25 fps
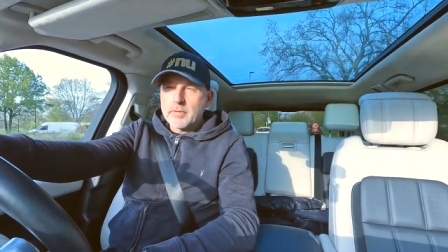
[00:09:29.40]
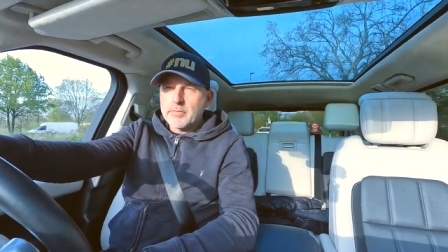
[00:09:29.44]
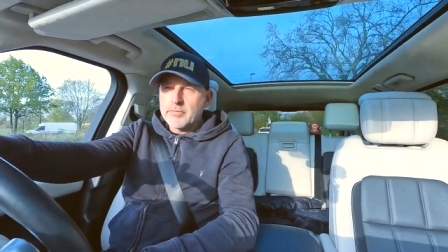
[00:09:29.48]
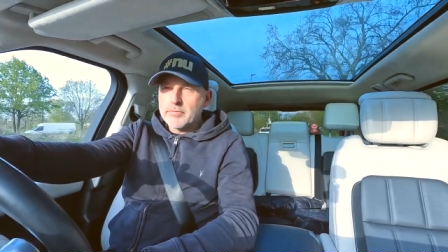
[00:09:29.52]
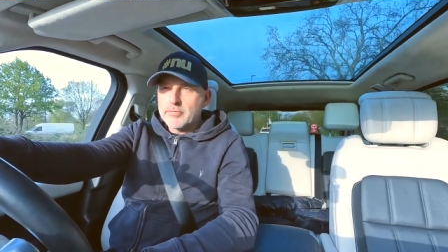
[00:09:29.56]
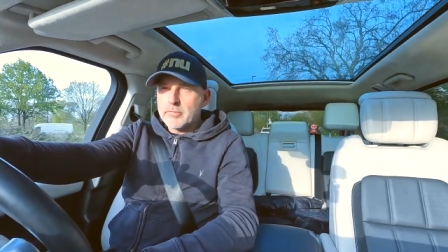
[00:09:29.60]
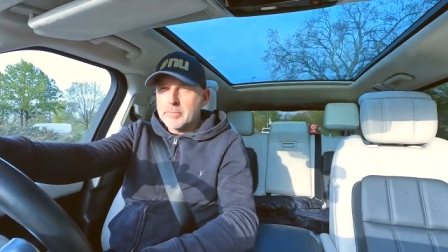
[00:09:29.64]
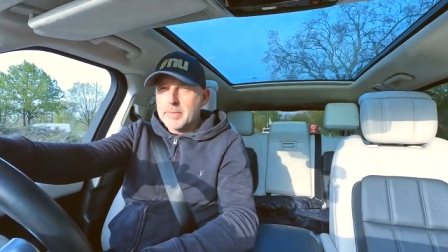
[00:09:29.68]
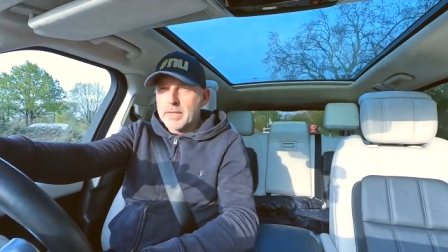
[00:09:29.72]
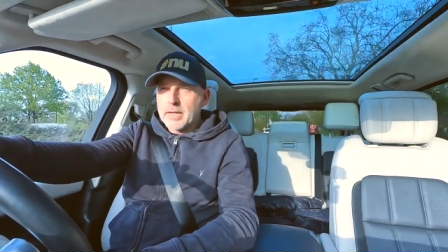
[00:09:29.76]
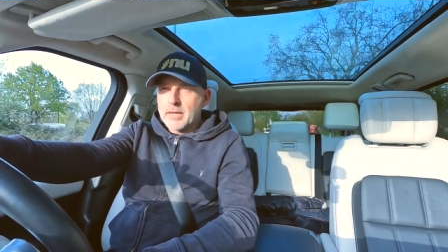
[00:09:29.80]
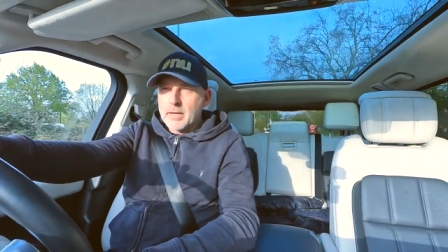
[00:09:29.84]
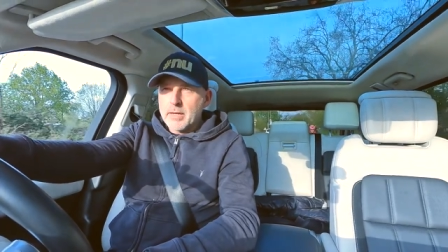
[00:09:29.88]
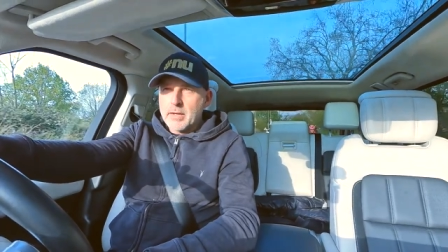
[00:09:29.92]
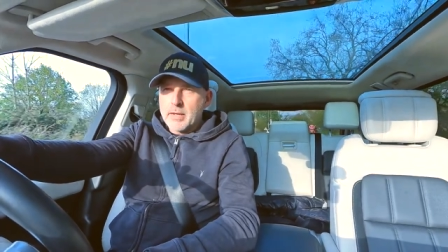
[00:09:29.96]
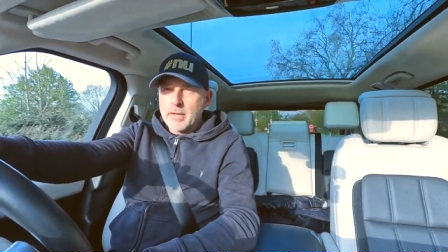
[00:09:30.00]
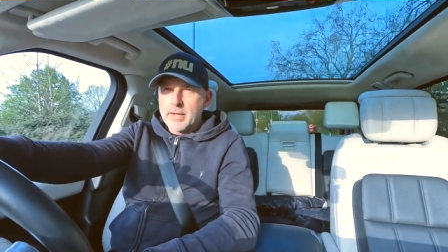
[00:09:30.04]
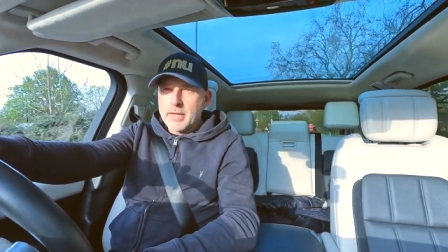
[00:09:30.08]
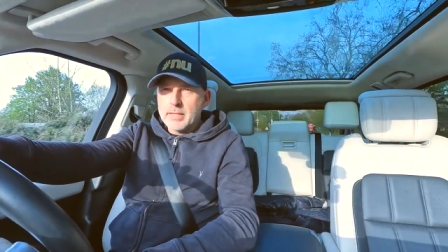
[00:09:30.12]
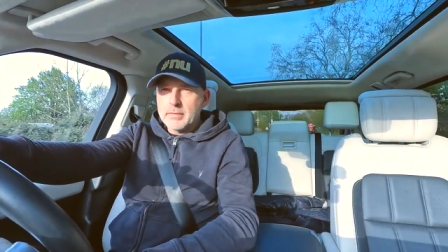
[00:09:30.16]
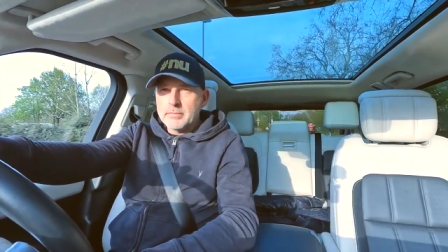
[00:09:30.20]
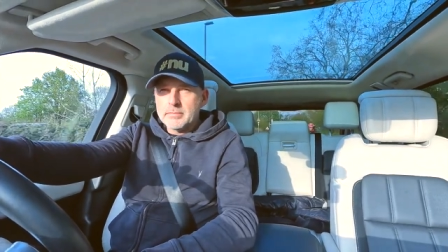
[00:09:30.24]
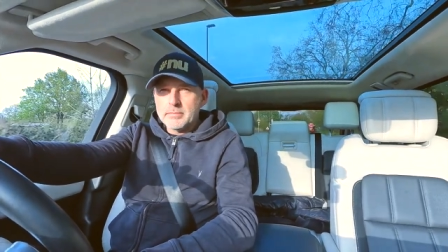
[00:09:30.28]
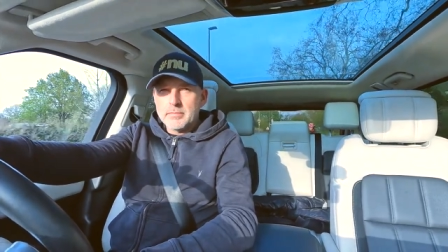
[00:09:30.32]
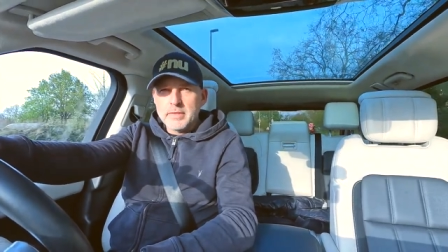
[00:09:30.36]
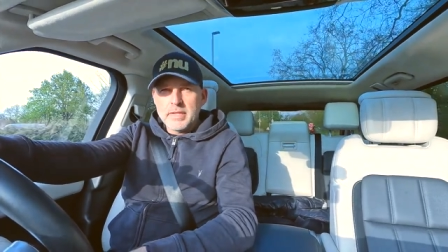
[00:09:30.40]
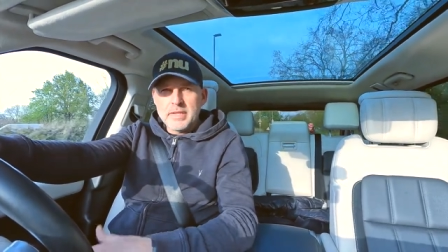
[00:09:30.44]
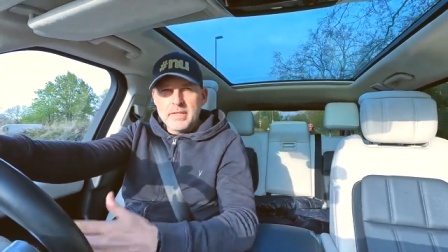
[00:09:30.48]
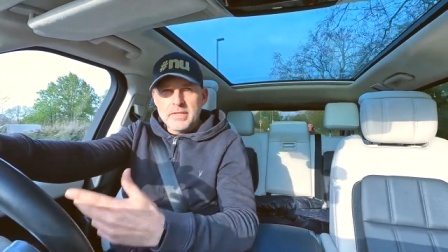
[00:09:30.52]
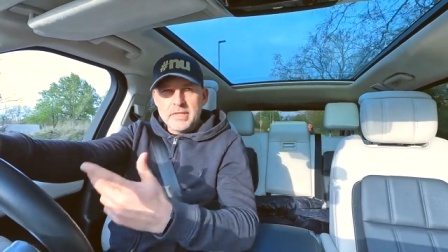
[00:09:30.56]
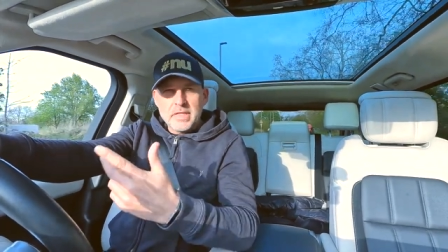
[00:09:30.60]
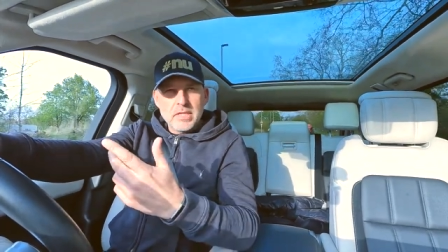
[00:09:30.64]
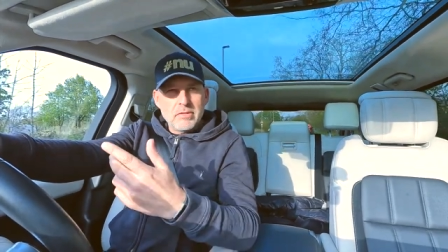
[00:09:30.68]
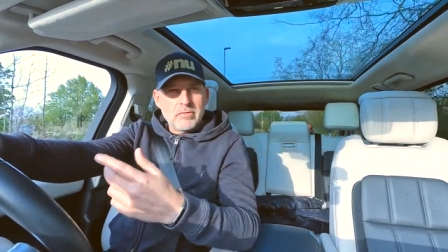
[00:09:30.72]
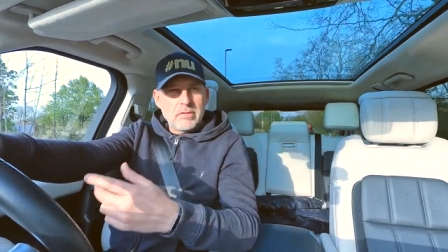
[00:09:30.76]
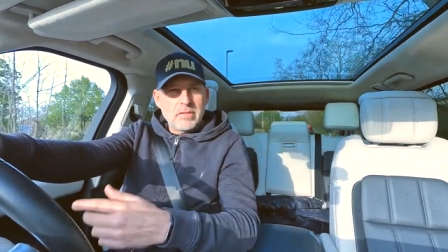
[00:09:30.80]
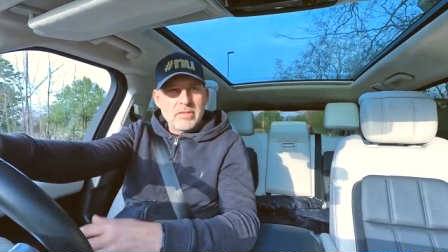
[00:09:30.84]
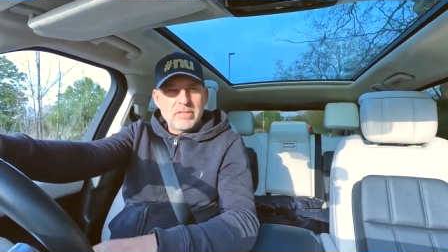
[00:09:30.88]
from a client, the
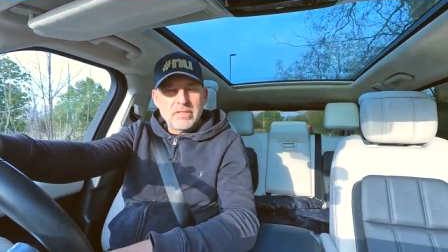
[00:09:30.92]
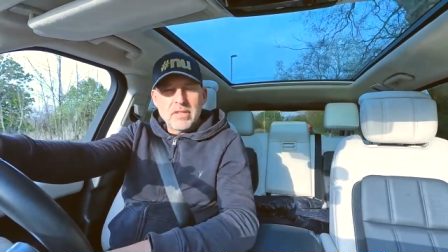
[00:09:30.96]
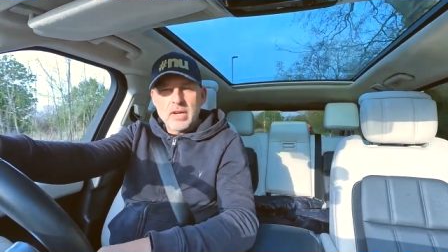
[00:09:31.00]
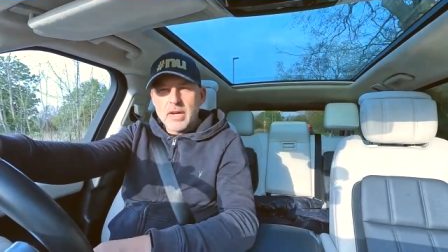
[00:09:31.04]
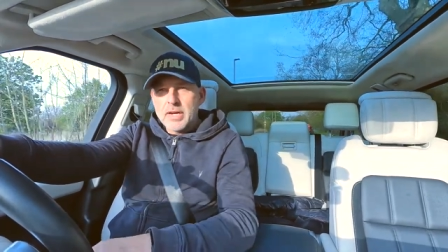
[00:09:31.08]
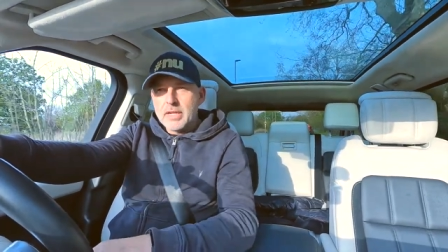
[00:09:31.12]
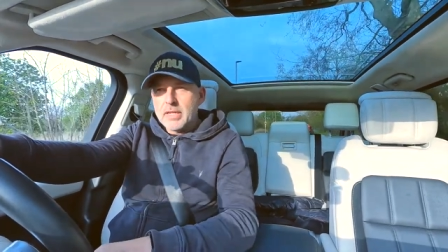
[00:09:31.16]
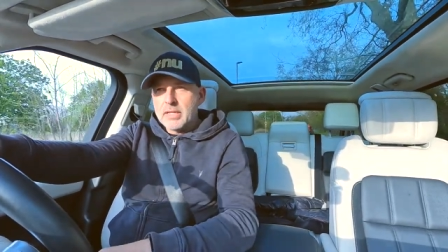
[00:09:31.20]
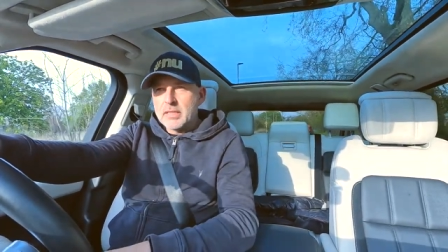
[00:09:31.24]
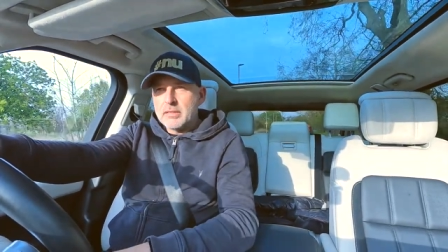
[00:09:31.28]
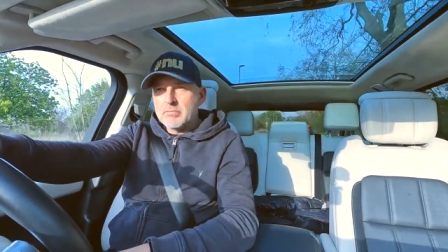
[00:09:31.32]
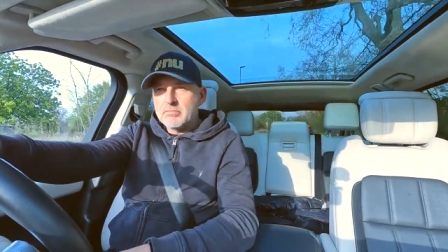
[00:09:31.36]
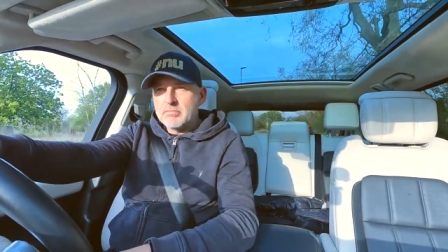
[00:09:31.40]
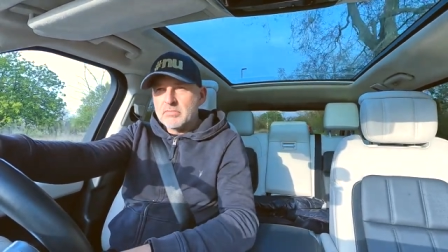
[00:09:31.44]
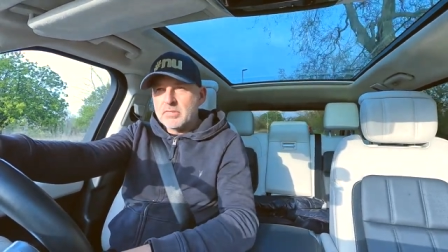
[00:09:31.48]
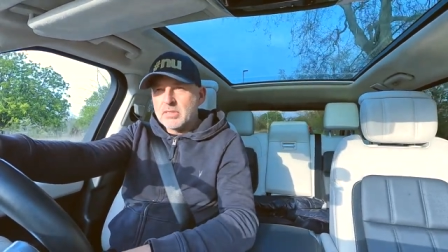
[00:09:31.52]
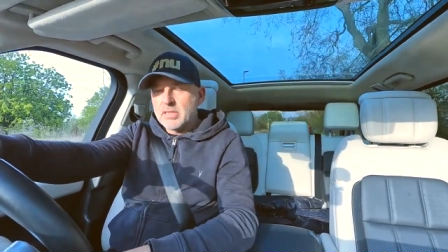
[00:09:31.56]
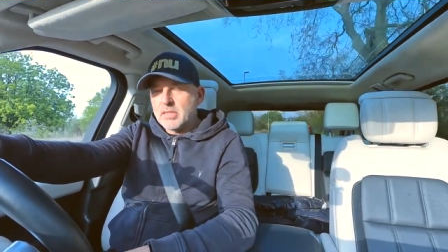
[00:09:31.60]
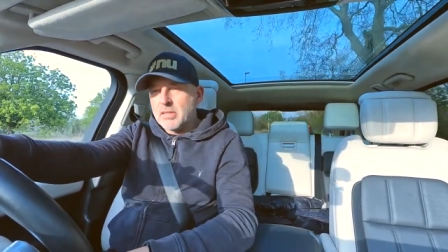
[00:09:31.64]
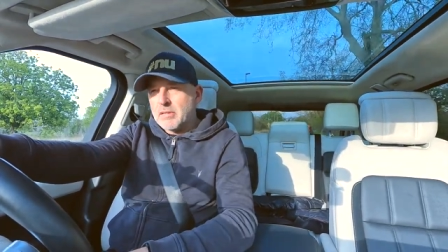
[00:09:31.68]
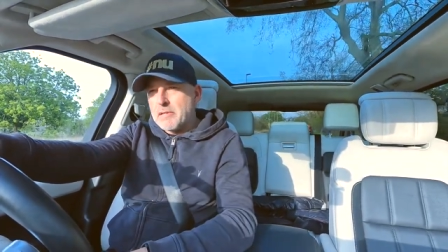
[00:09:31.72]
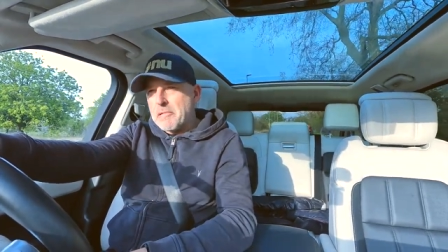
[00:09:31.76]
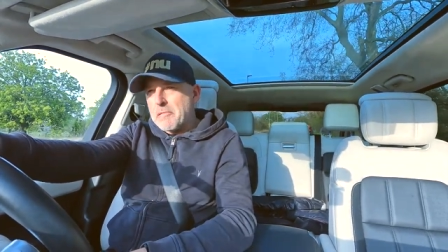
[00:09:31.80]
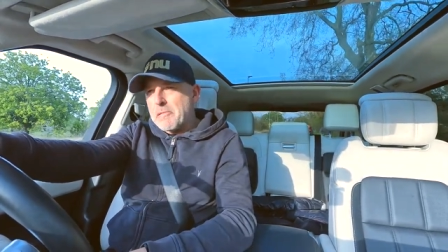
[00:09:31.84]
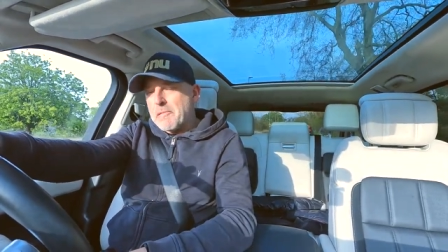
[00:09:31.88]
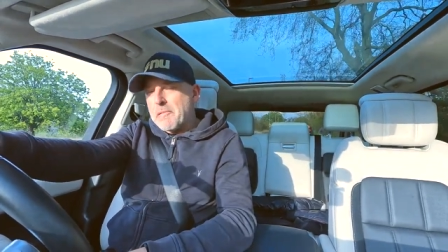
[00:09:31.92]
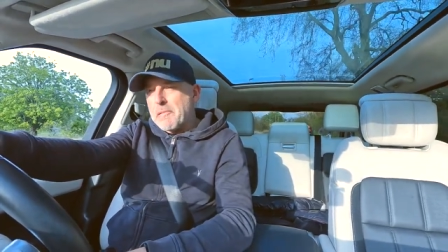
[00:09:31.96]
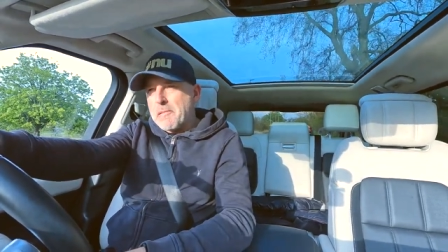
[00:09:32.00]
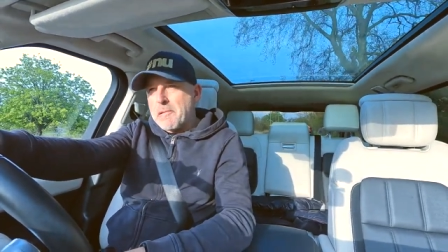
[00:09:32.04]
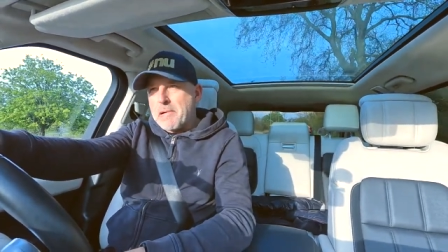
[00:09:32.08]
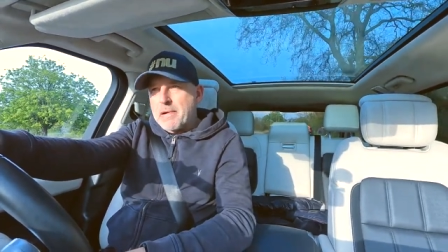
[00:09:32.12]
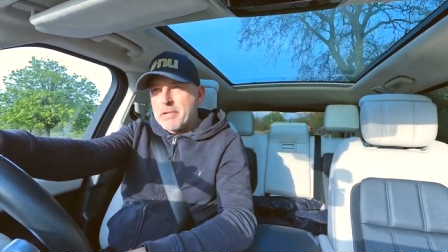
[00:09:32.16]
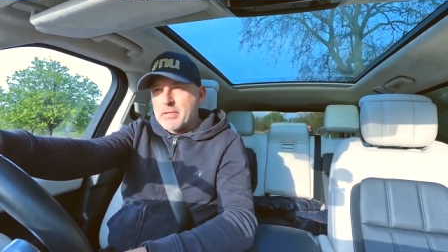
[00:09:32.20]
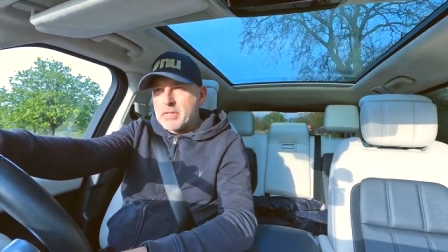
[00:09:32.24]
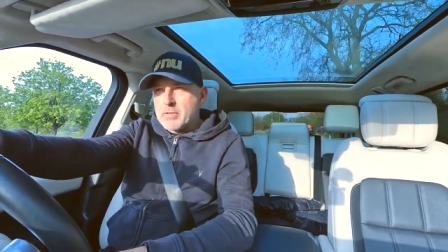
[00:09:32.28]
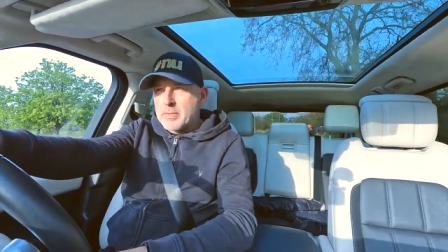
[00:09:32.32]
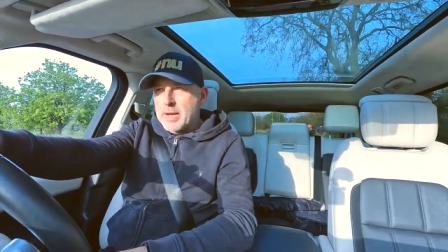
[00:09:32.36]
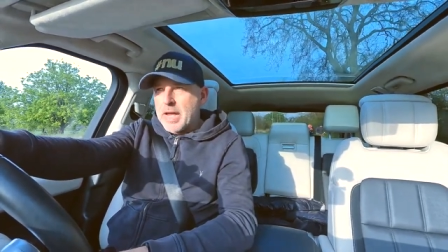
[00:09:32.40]
interior designer, so
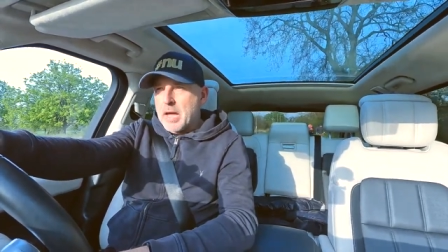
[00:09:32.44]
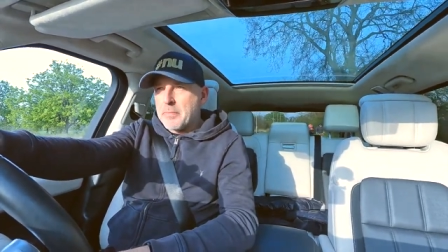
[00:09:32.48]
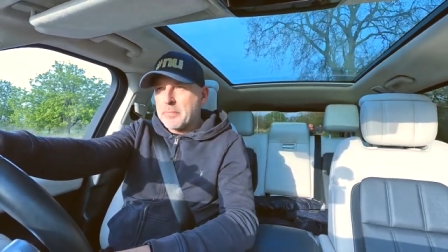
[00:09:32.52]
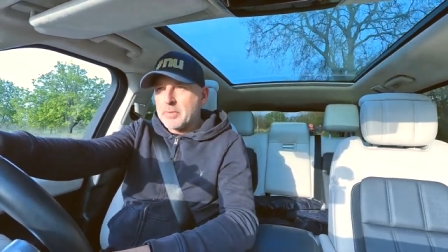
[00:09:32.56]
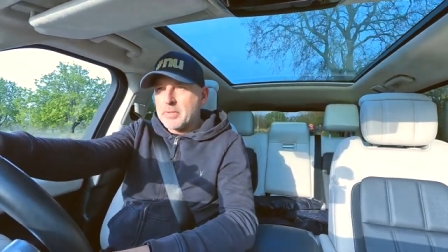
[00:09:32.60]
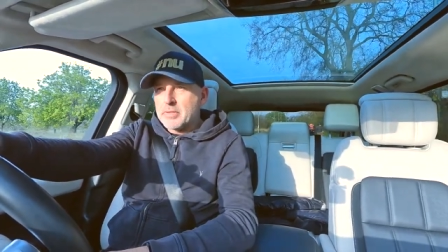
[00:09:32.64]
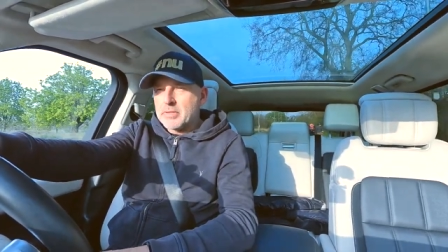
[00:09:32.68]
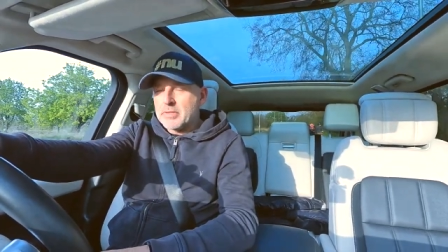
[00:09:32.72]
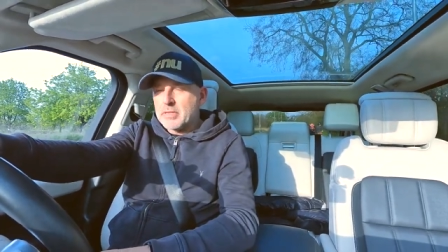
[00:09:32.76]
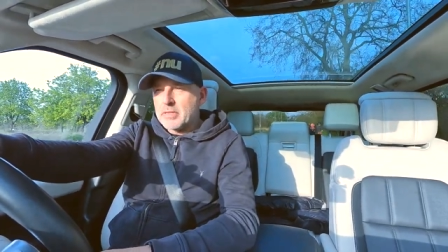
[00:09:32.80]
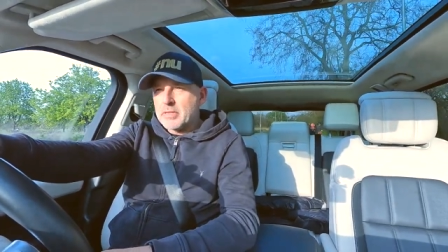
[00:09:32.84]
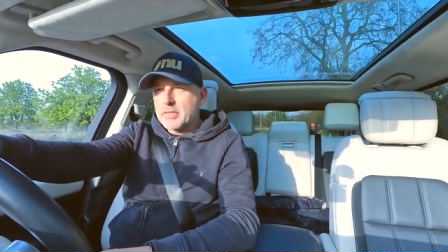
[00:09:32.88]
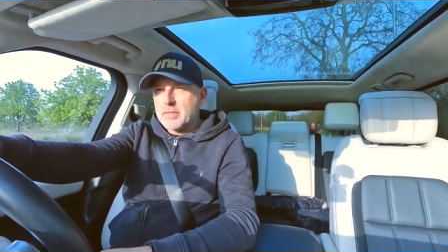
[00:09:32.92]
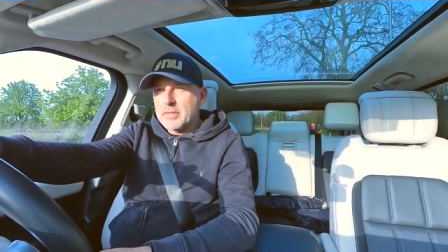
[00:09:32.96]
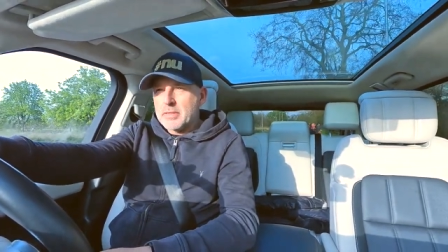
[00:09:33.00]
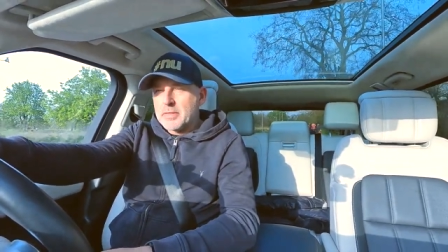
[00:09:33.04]
that's what happens.